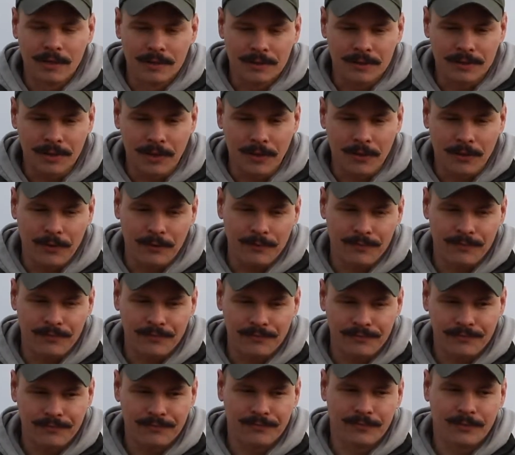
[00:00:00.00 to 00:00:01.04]
So,
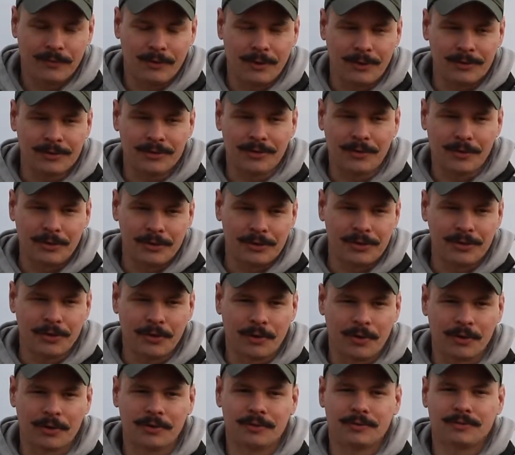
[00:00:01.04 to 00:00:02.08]
long story
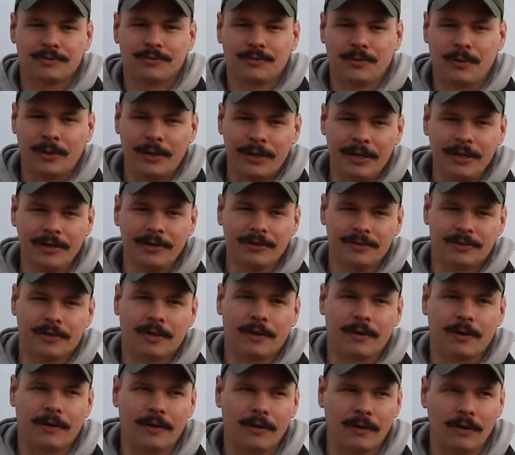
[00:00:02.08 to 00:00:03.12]
short, 20 years
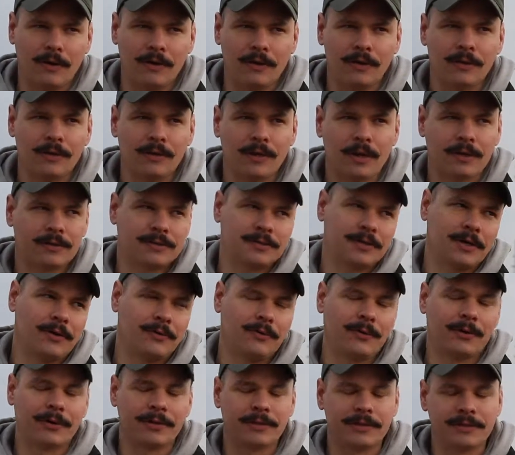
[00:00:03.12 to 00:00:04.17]
ago, I saw
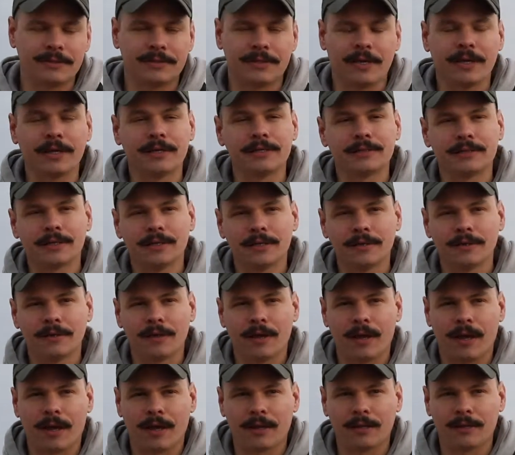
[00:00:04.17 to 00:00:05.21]
one of these things.
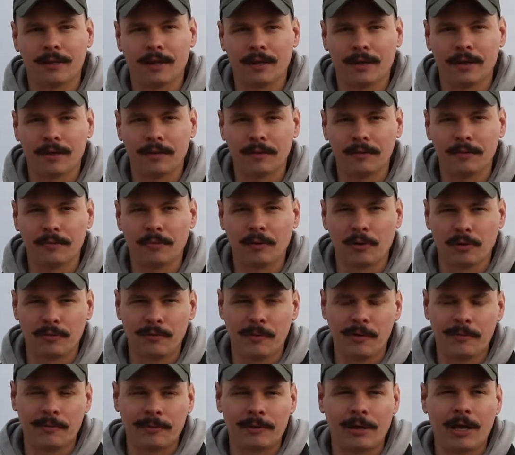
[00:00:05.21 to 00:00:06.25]
And both
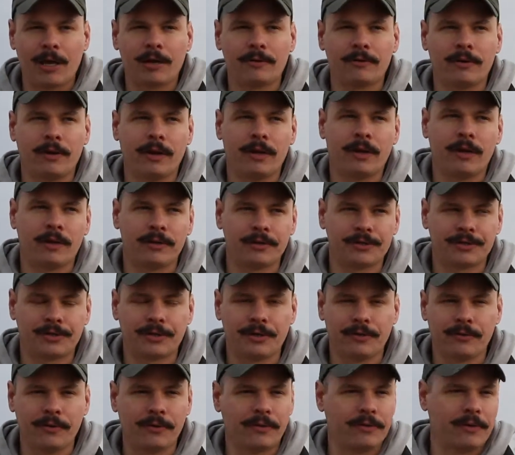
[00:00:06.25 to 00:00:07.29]
me and my dad were at an air
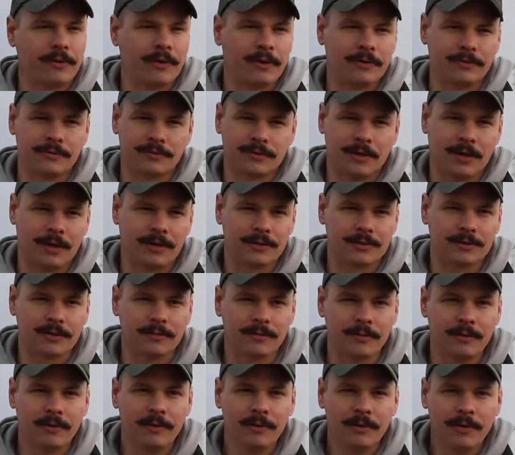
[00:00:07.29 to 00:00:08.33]
show. We thought it was awesome.